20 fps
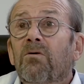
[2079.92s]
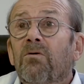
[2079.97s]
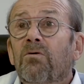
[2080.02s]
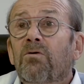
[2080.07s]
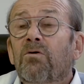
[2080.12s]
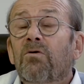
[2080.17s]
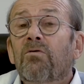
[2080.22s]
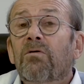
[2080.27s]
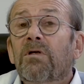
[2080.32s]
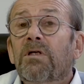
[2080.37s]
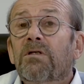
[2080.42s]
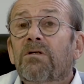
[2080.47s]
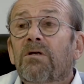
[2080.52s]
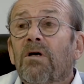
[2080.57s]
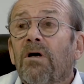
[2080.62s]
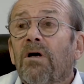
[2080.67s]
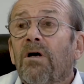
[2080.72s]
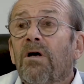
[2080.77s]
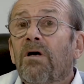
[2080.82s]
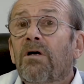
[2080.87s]
To do
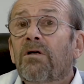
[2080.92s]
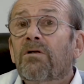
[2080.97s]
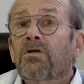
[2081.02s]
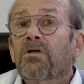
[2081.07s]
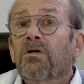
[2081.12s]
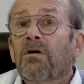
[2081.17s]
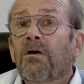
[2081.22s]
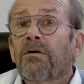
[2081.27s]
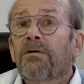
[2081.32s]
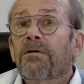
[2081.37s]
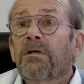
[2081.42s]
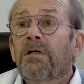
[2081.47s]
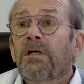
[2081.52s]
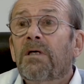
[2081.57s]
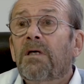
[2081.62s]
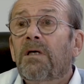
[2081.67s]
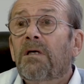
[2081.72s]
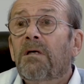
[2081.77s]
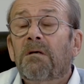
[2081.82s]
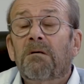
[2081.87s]
research
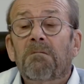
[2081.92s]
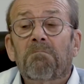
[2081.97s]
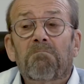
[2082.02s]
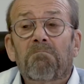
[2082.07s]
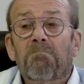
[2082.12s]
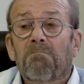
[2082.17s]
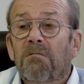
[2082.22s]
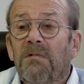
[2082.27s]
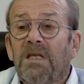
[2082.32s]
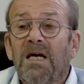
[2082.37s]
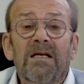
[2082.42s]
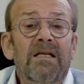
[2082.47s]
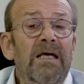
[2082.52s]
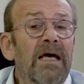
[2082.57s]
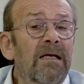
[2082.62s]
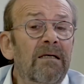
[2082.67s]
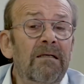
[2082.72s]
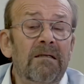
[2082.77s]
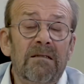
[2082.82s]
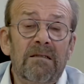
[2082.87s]
on the
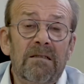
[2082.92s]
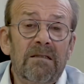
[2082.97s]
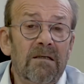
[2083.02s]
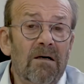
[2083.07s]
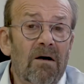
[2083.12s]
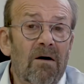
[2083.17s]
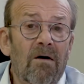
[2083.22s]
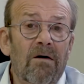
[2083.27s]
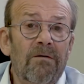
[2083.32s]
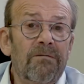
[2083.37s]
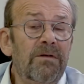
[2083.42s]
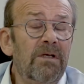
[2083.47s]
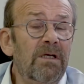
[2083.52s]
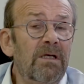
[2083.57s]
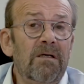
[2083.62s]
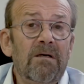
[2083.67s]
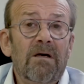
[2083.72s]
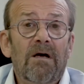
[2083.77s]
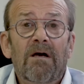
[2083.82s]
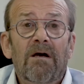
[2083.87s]
dead end
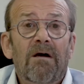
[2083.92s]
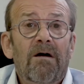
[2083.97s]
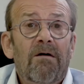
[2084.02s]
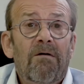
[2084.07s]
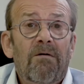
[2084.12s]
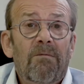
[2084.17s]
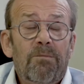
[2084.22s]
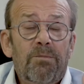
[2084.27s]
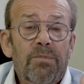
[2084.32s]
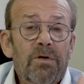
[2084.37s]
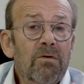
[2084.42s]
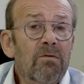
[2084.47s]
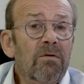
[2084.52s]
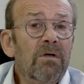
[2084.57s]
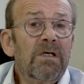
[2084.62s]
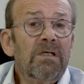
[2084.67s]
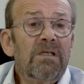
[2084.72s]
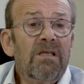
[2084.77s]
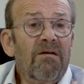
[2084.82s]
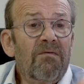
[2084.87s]
of the
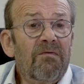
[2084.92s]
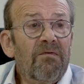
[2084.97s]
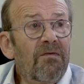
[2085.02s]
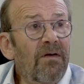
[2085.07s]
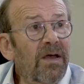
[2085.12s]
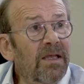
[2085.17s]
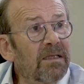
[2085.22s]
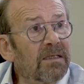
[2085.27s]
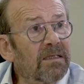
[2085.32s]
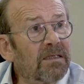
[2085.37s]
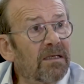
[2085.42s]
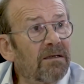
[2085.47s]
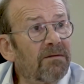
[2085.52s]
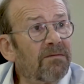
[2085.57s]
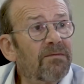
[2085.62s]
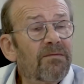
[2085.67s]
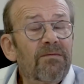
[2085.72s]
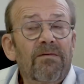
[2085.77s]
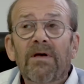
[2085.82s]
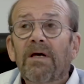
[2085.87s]
purely
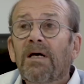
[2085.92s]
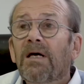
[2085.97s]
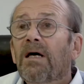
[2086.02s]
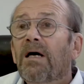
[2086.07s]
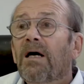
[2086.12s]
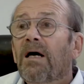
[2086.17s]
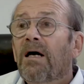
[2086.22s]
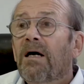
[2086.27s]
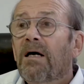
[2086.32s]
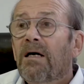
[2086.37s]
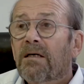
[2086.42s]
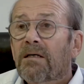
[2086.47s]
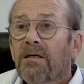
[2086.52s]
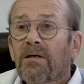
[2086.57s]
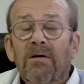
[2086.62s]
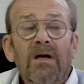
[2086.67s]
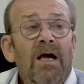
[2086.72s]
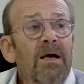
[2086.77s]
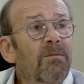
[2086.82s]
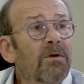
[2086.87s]
defensive
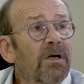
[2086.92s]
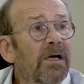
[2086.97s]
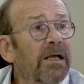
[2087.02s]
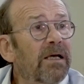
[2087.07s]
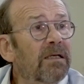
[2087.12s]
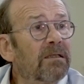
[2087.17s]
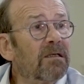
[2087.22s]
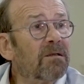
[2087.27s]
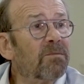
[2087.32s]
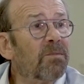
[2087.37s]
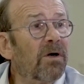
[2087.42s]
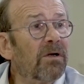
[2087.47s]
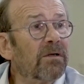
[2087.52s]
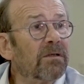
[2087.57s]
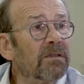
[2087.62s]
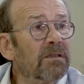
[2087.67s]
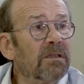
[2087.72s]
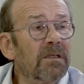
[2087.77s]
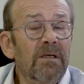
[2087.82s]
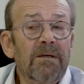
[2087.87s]
crime-related
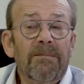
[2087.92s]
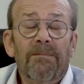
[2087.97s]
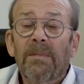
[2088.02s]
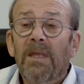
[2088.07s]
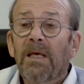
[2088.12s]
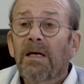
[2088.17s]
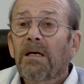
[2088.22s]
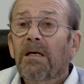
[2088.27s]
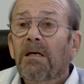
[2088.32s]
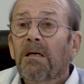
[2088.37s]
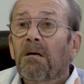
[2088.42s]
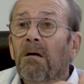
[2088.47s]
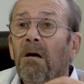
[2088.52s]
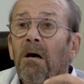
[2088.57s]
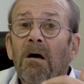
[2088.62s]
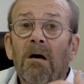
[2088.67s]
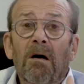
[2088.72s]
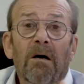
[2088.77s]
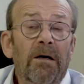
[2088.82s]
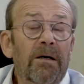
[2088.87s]
policy,
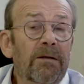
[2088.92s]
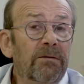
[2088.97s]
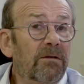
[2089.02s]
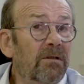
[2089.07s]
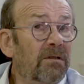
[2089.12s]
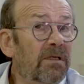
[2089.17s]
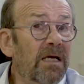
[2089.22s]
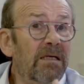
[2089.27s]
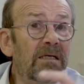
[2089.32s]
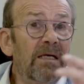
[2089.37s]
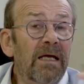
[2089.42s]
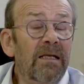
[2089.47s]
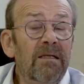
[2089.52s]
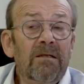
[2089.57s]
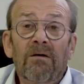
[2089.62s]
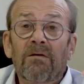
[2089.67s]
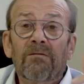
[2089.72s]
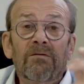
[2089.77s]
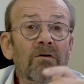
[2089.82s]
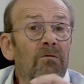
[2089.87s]
the dead
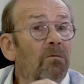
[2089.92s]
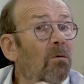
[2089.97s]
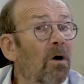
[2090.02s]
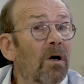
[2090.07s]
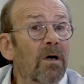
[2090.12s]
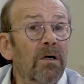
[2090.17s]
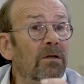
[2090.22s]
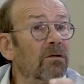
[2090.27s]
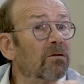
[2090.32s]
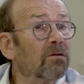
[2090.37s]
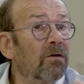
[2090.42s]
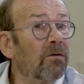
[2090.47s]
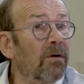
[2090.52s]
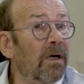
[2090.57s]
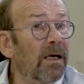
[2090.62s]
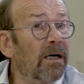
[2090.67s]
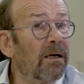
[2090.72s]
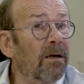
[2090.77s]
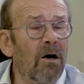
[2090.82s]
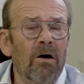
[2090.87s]
end of the war on
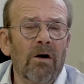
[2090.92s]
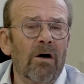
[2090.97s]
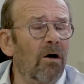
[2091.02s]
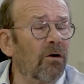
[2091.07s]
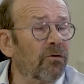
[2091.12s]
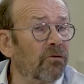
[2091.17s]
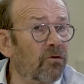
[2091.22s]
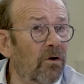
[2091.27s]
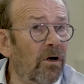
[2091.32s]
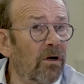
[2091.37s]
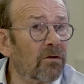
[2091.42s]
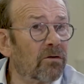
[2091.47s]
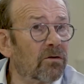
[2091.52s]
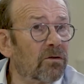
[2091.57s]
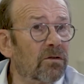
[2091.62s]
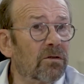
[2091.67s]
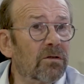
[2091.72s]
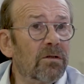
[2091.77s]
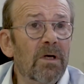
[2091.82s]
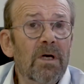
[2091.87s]
crime, on
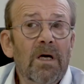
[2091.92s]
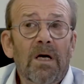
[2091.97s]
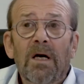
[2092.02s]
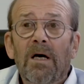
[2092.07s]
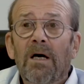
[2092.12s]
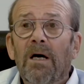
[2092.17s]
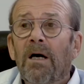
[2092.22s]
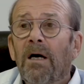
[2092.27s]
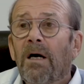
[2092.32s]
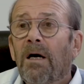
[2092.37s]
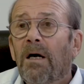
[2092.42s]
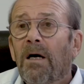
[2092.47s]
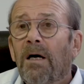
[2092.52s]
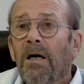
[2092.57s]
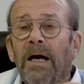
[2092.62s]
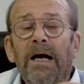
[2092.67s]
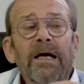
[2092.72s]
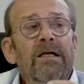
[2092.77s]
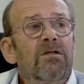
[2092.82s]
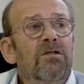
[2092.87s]
drugs,
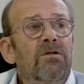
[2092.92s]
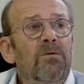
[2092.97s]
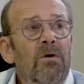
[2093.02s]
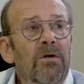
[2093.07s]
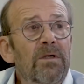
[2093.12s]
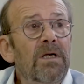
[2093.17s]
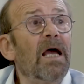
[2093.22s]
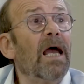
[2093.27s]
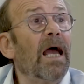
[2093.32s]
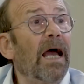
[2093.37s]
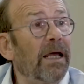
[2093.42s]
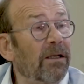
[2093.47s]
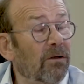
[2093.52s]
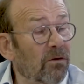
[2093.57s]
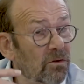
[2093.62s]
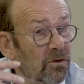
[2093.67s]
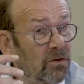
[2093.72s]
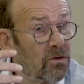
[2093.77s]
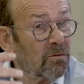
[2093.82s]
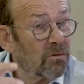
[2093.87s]
and so on,
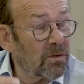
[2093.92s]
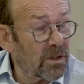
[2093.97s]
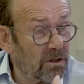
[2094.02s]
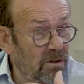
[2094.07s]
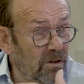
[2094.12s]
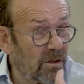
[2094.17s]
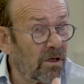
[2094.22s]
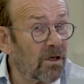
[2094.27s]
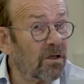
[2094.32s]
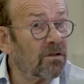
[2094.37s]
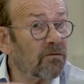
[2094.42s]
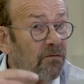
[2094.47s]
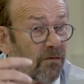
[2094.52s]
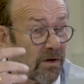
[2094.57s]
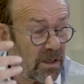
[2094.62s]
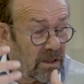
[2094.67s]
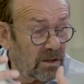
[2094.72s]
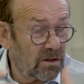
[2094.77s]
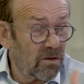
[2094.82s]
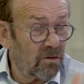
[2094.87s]
and also
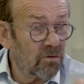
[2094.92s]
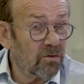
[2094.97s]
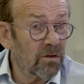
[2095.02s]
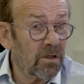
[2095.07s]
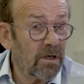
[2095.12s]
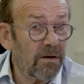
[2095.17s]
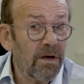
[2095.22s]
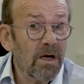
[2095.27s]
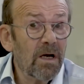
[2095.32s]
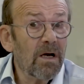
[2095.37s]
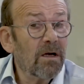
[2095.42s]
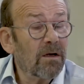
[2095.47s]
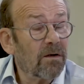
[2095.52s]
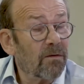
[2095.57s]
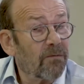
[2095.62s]
research, very social,